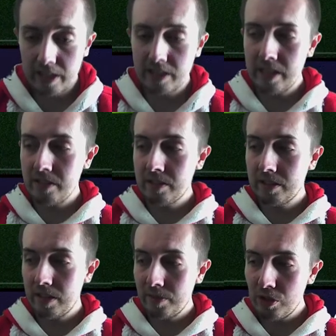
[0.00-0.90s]
I don't know.
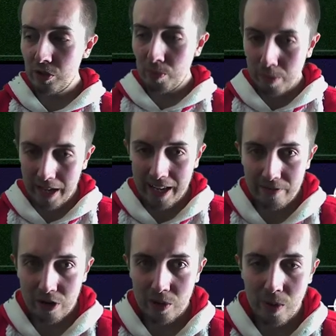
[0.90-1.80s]
I'm just not playing
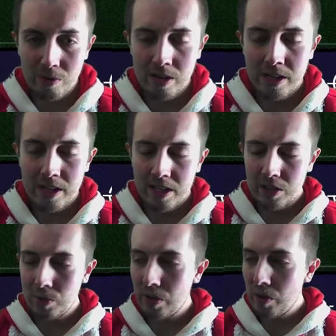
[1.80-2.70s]
very well. It's
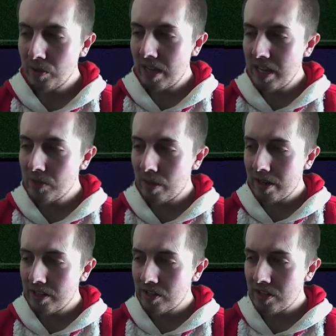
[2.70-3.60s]
one of those days where
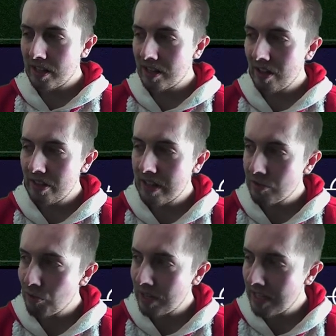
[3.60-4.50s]
it's just like nothing is
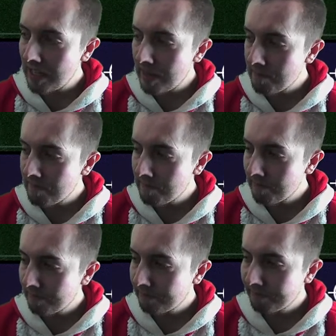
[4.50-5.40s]
really
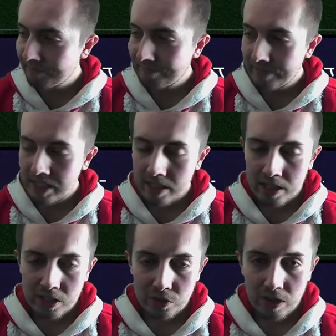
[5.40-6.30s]

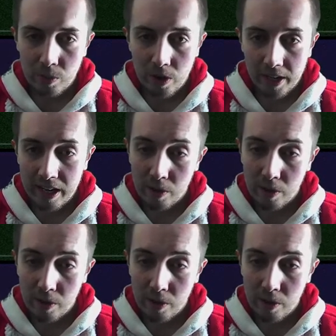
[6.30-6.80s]
it's really working out.